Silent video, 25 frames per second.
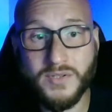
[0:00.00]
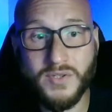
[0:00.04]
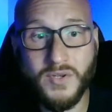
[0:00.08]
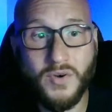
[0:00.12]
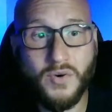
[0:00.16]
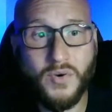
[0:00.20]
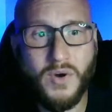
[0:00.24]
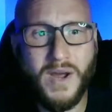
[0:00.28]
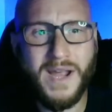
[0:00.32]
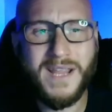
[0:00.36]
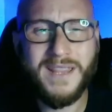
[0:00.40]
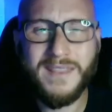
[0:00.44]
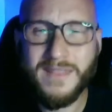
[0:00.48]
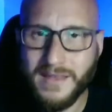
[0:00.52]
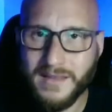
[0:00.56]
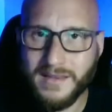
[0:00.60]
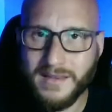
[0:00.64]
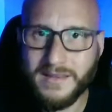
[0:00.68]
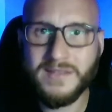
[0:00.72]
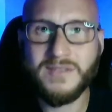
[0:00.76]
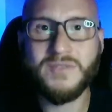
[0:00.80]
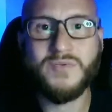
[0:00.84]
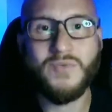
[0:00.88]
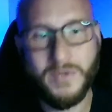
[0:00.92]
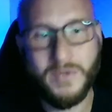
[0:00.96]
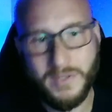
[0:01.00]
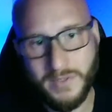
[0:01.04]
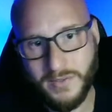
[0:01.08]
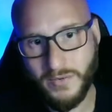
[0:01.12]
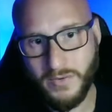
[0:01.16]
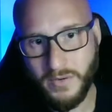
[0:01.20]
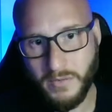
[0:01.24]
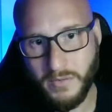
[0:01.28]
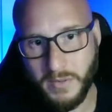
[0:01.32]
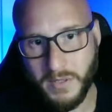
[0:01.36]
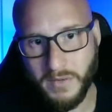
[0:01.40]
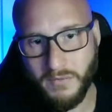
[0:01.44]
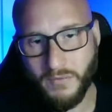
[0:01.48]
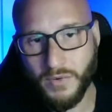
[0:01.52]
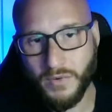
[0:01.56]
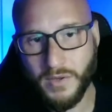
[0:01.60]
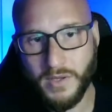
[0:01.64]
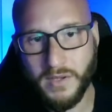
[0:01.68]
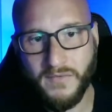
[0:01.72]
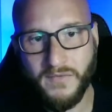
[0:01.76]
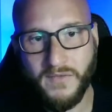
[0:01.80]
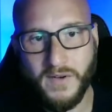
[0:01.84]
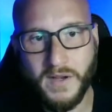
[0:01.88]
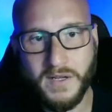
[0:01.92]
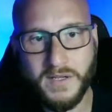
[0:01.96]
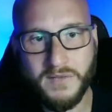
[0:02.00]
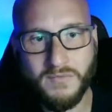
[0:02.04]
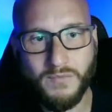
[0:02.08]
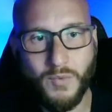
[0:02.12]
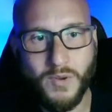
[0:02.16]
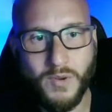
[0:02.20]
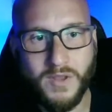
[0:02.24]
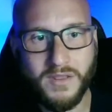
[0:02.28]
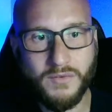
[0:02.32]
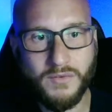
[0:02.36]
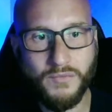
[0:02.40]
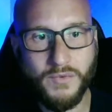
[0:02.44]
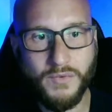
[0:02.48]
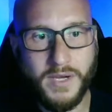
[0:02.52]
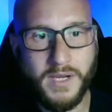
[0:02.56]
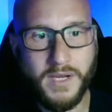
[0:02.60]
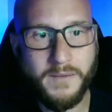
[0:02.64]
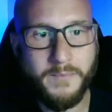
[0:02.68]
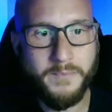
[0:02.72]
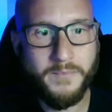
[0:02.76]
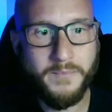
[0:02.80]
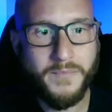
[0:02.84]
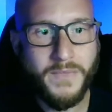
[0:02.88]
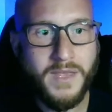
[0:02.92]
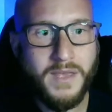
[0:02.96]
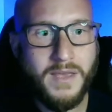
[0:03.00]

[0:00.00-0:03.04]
So I think this one is going to be really fun to read.